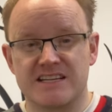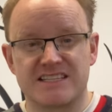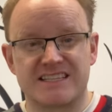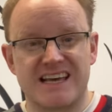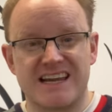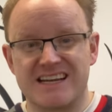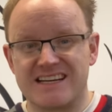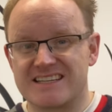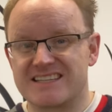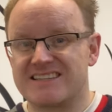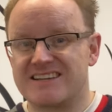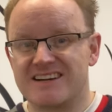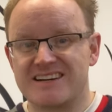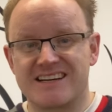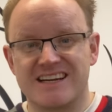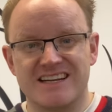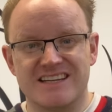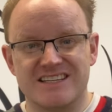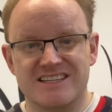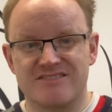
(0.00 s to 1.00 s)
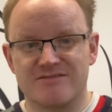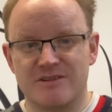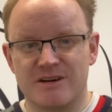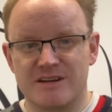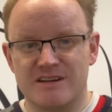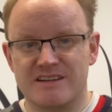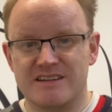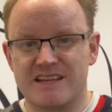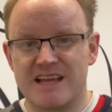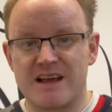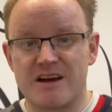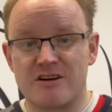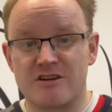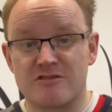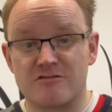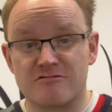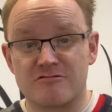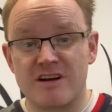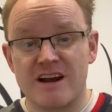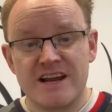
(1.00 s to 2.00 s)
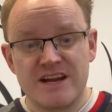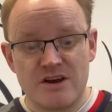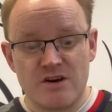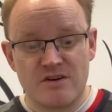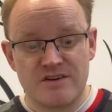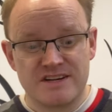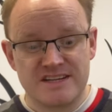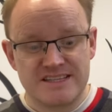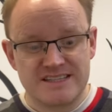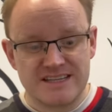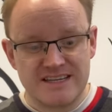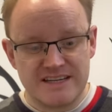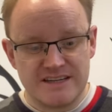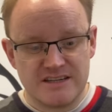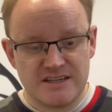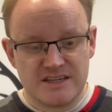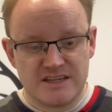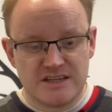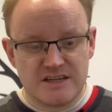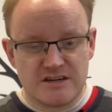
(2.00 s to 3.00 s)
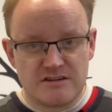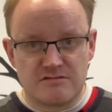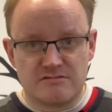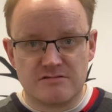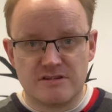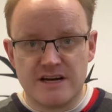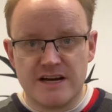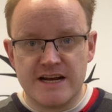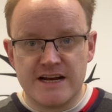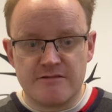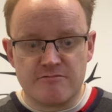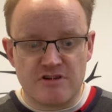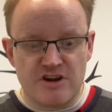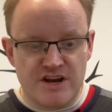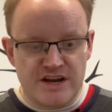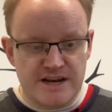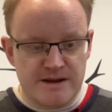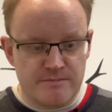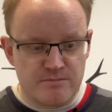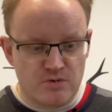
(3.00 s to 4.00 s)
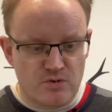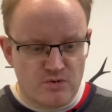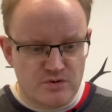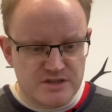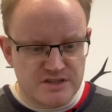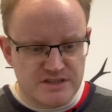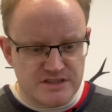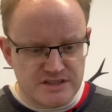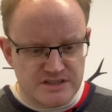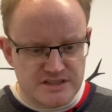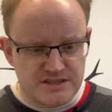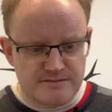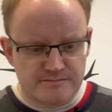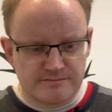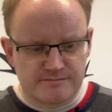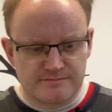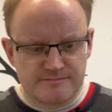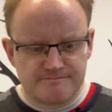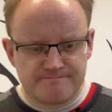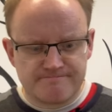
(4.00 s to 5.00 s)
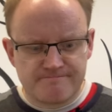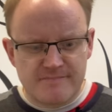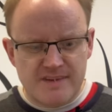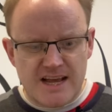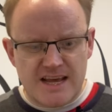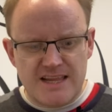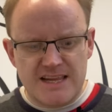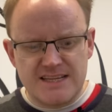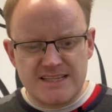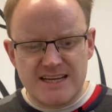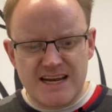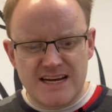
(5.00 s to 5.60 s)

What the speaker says: just getting stuck into one. They are great, honestly. really, really important. And this